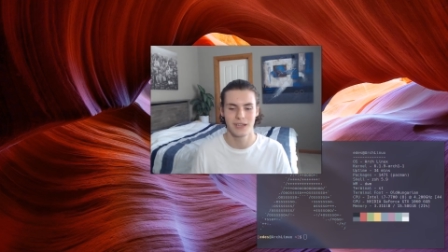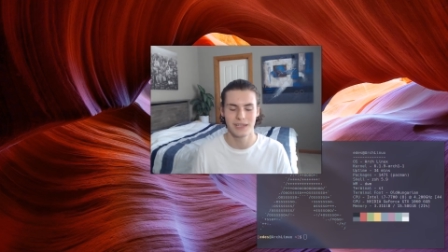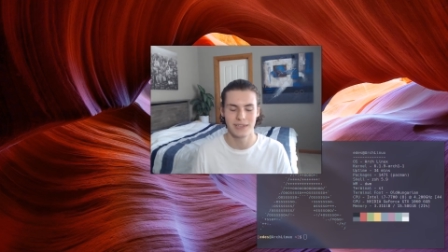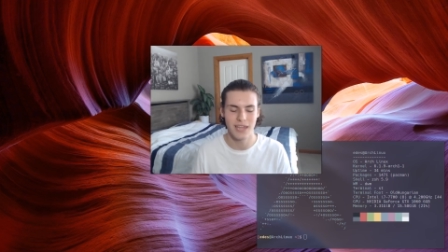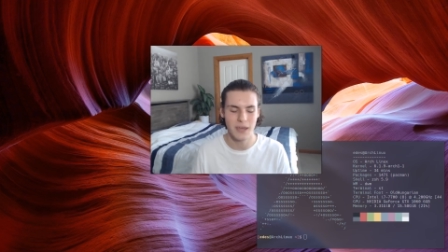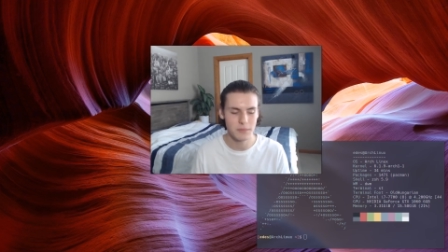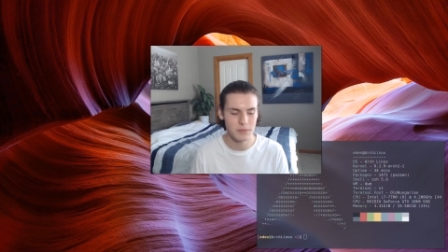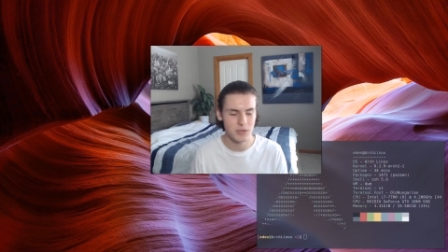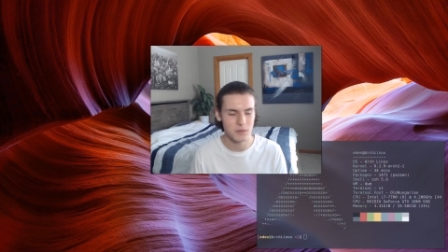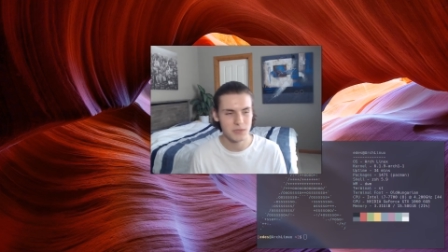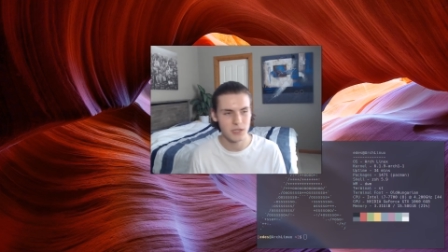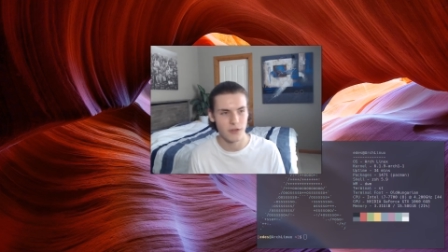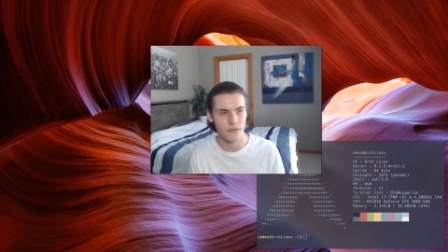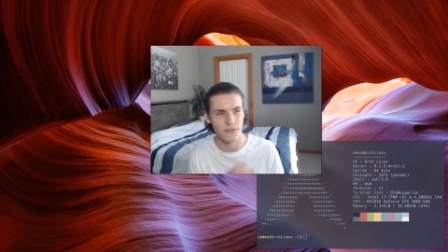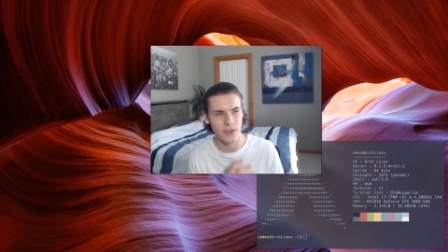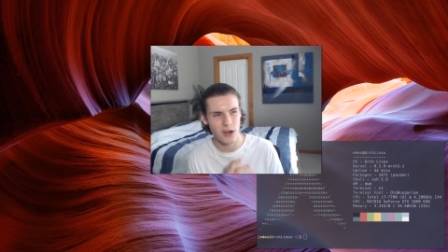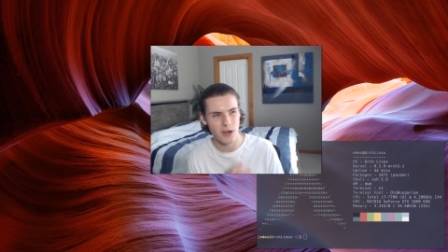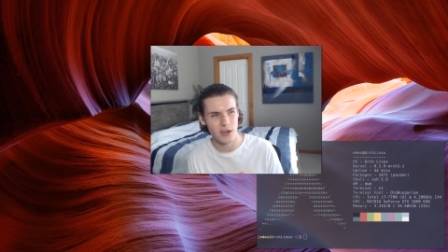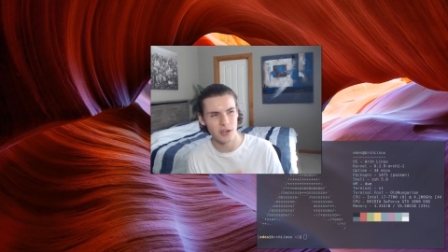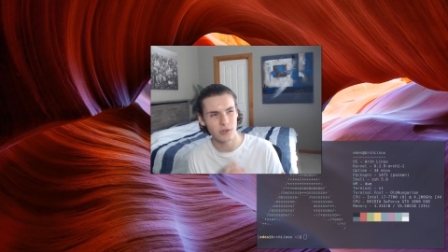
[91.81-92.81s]
Laptops are a
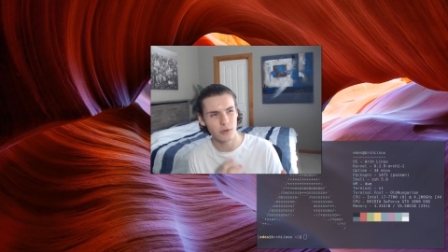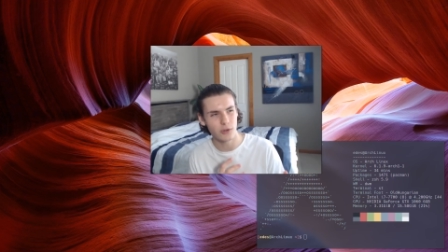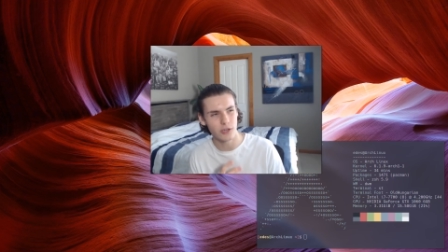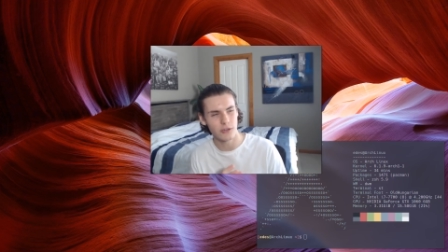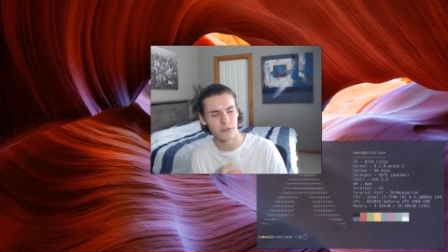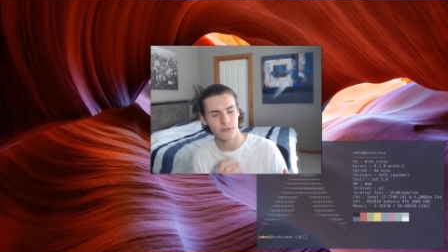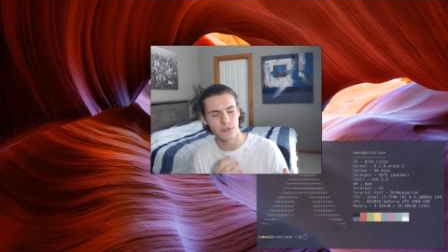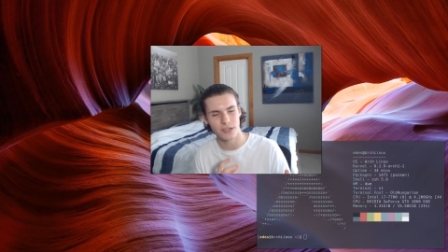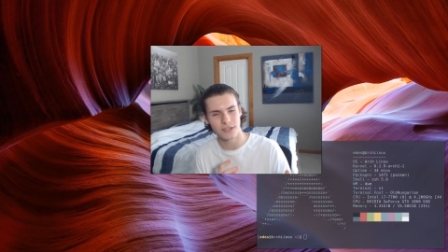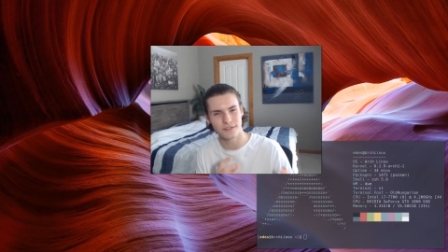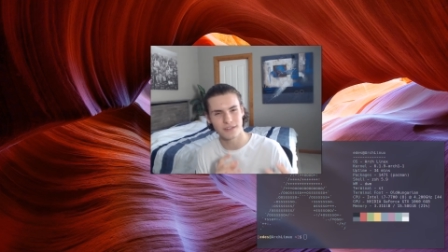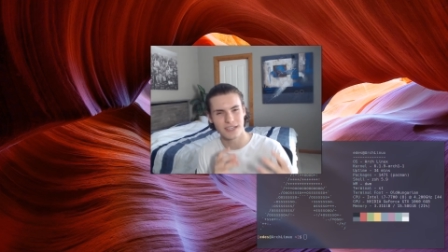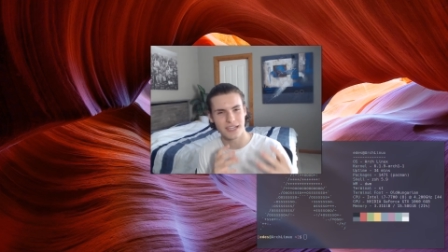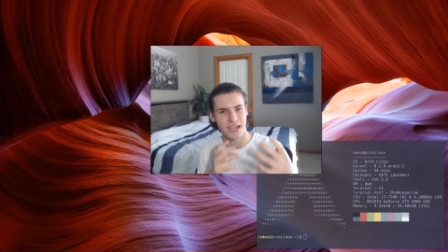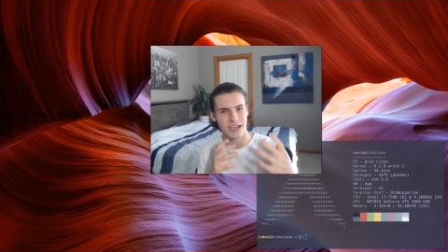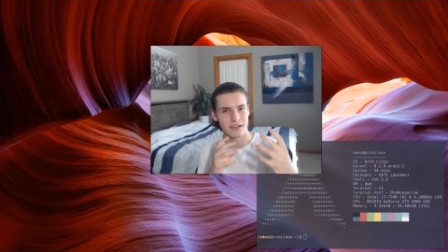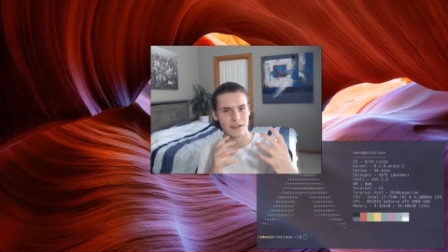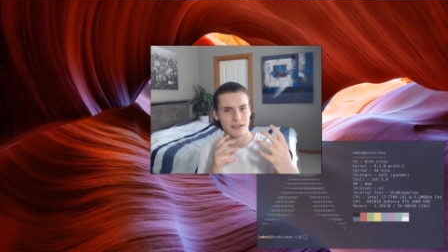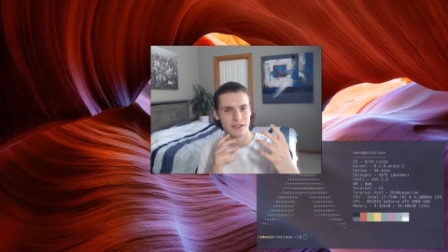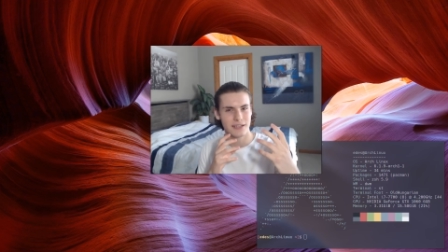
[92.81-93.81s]
very annoying thing to get